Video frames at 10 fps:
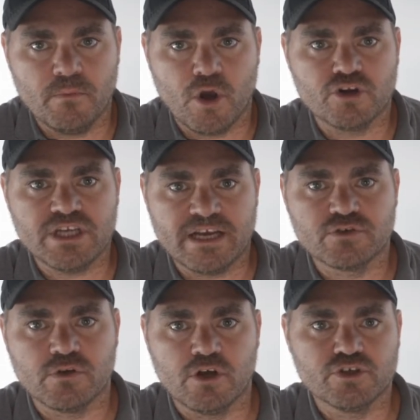large, and
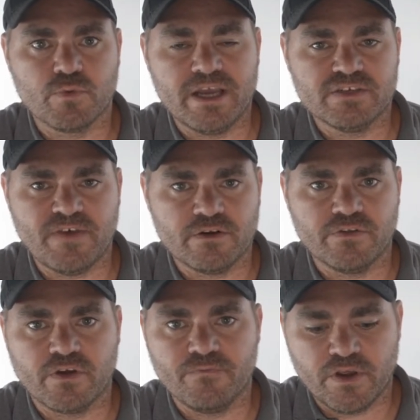extra large arrays found on the
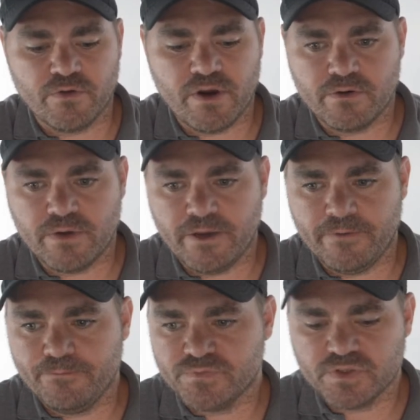configurator, right?
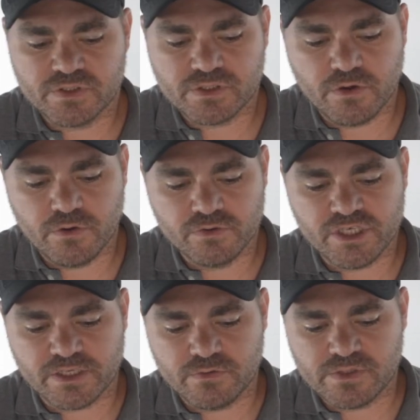So let's go
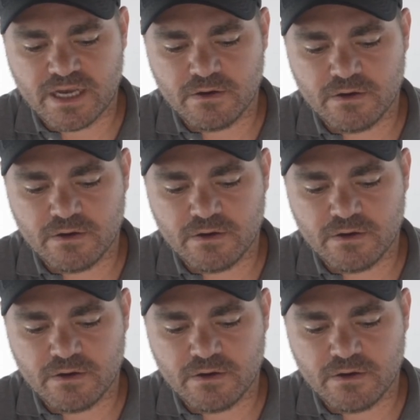check those out.